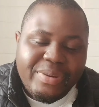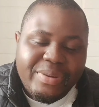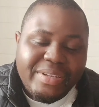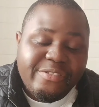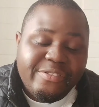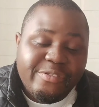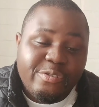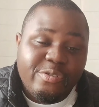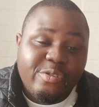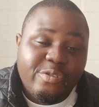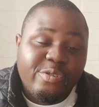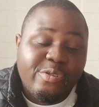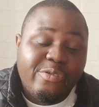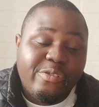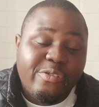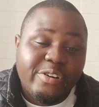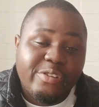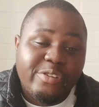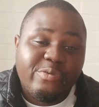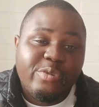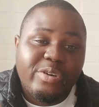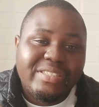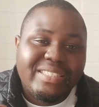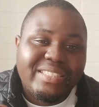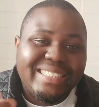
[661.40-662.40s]
to go for what
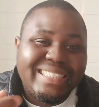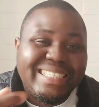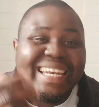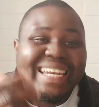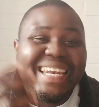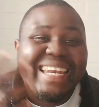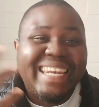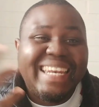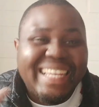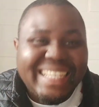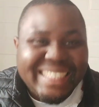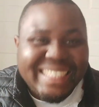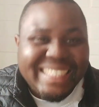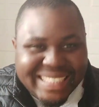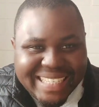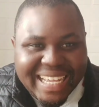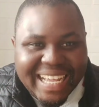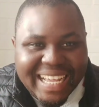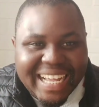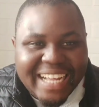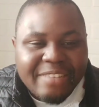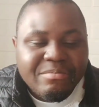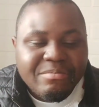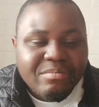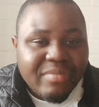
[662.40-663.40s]
the lesser
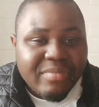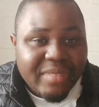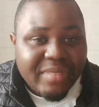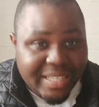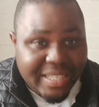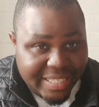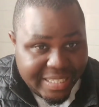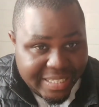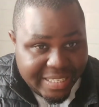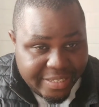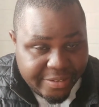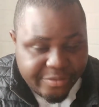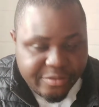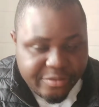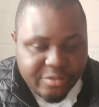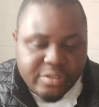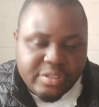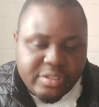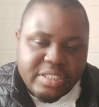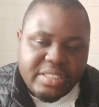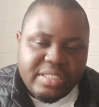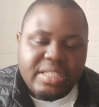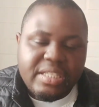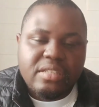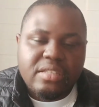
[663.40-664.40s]
evil. You
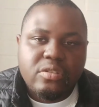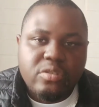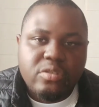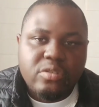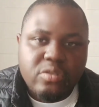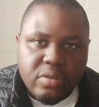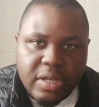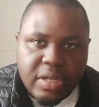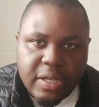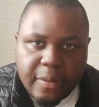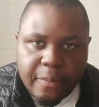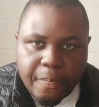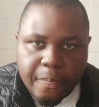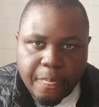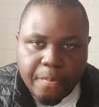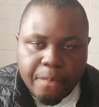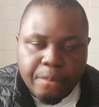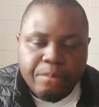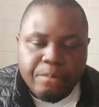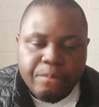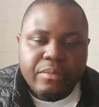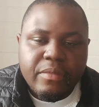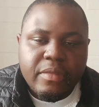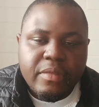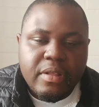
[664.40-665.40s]
understand? So,
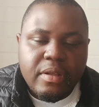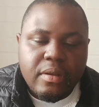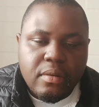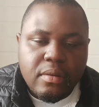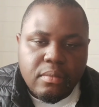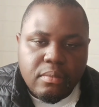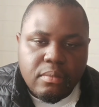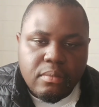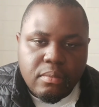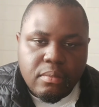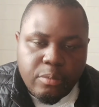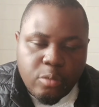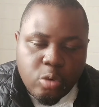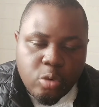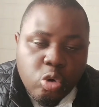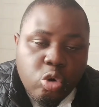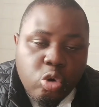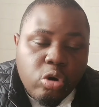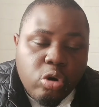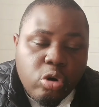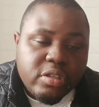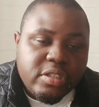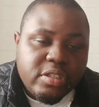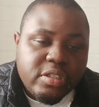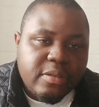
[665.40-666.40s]
cooked
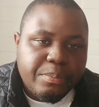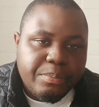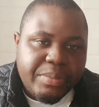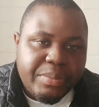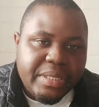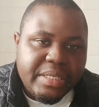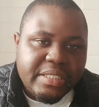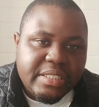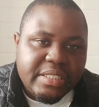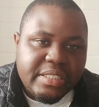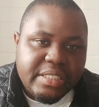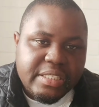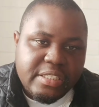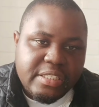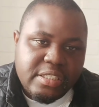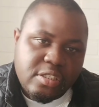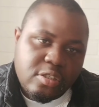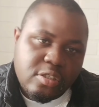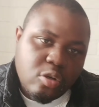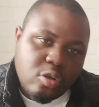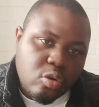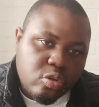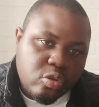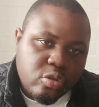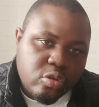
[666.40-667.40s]
beans is
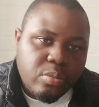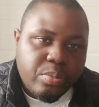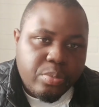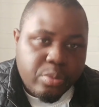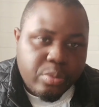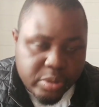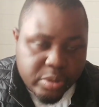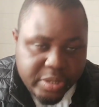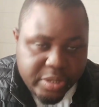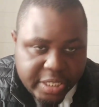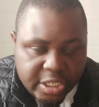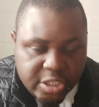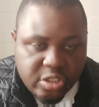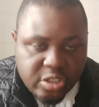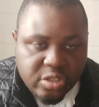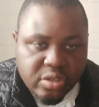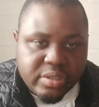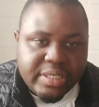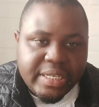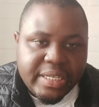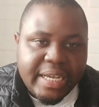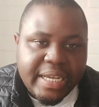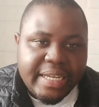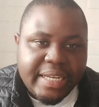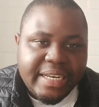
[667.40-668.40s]
also proteinous, and
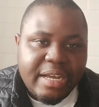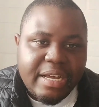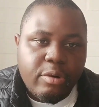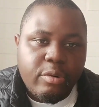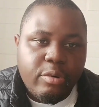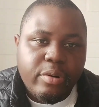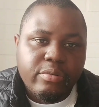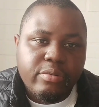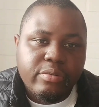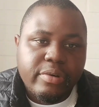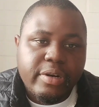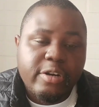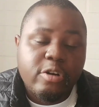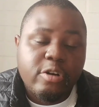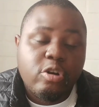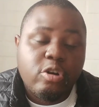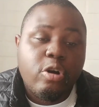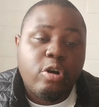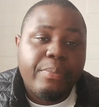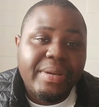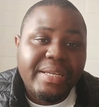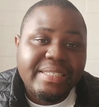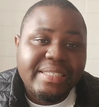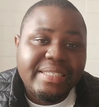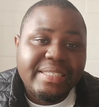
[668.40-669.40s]
I will recommend
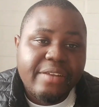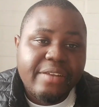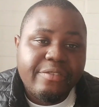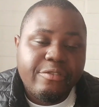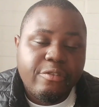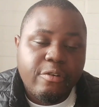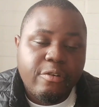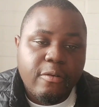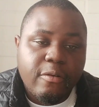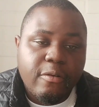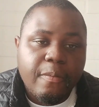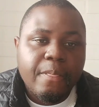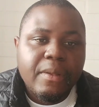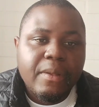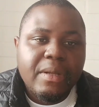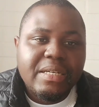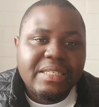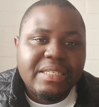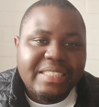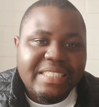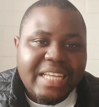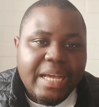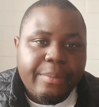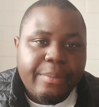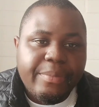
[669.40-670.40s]
that for
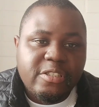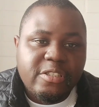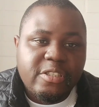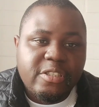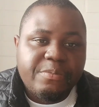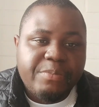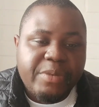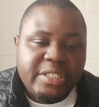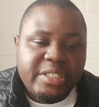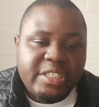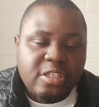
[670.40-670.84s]
diabetes patient